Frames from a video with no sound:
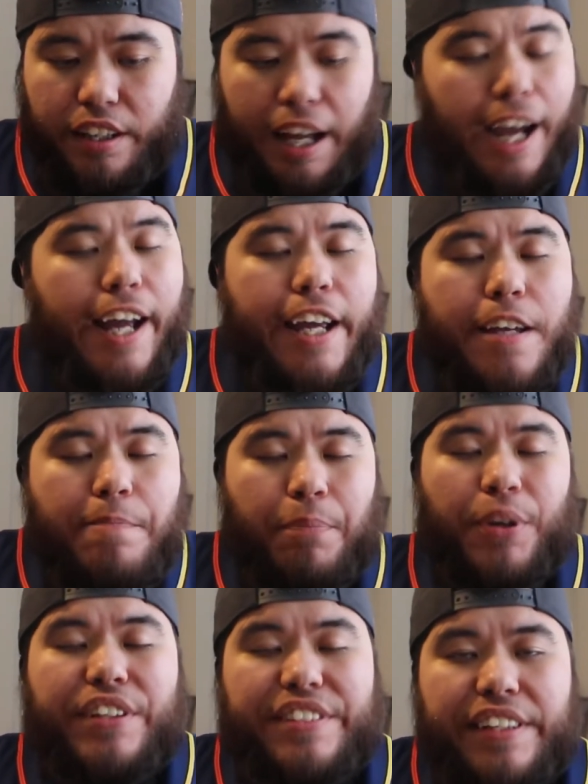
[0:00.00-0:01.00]
I
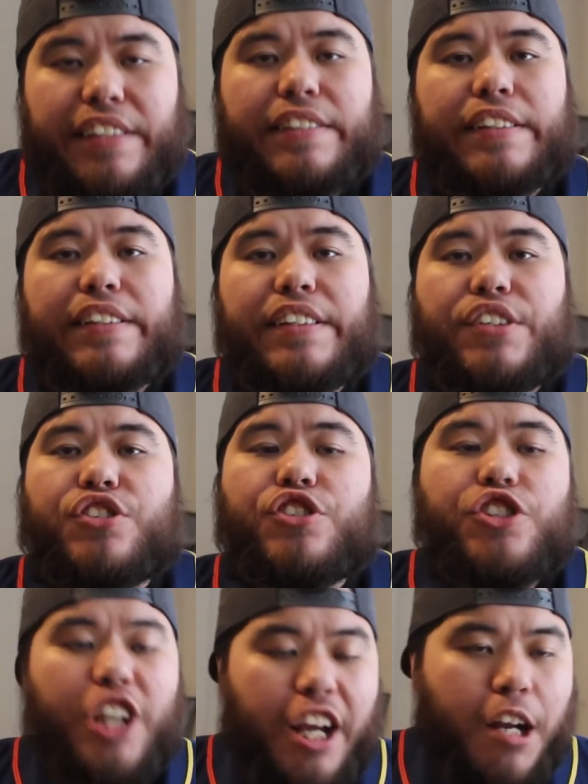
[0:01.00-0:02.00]
predicted this.
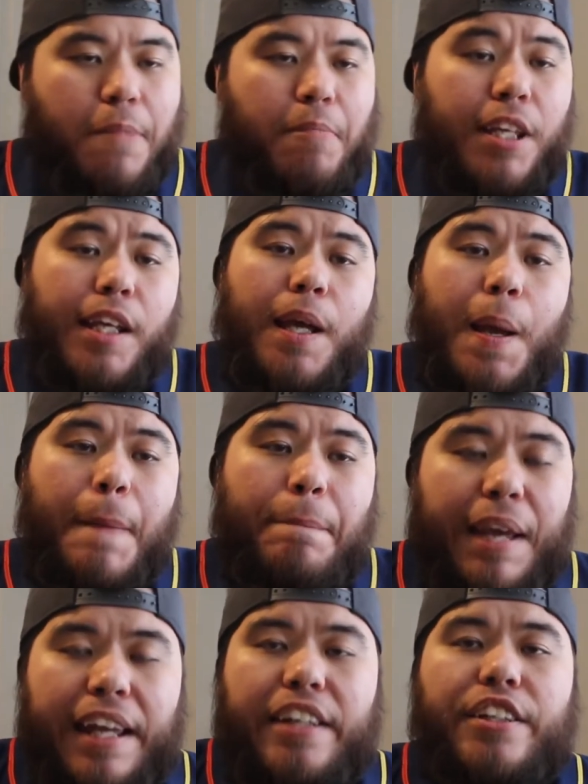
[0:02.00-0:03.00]
Jeremy
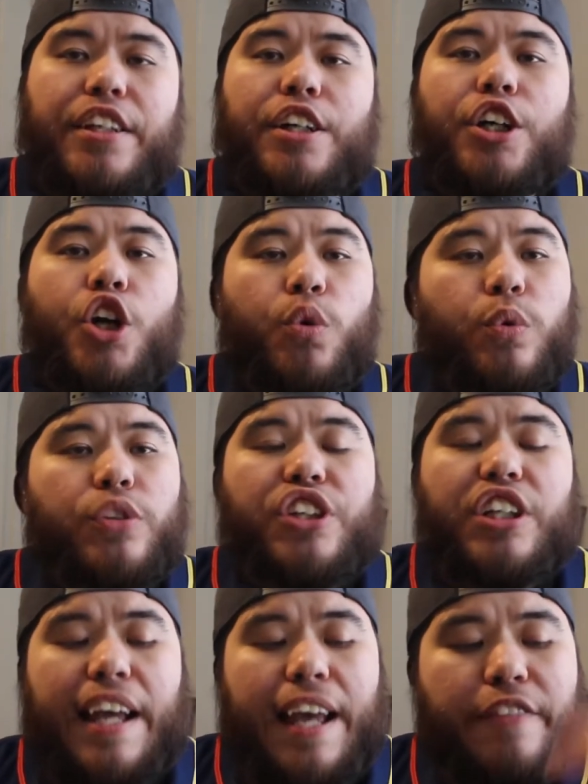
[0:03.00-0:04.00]
Peña was
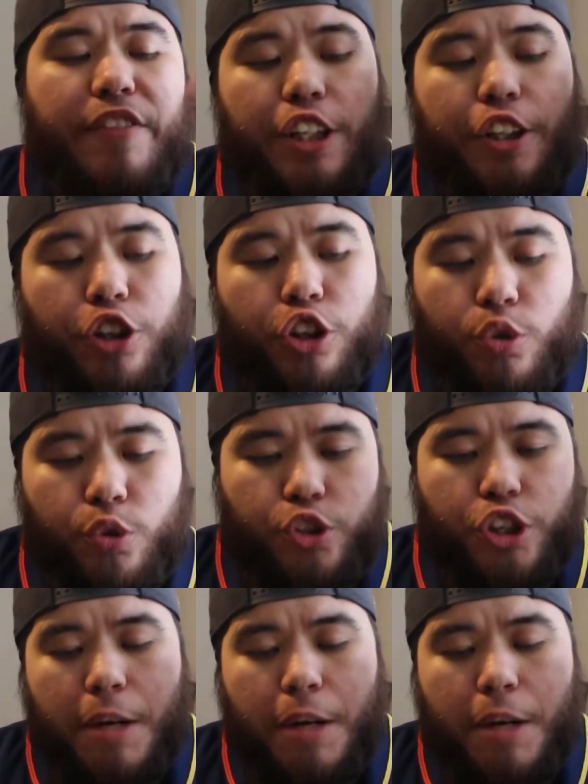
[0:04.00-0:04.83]
going to have a huge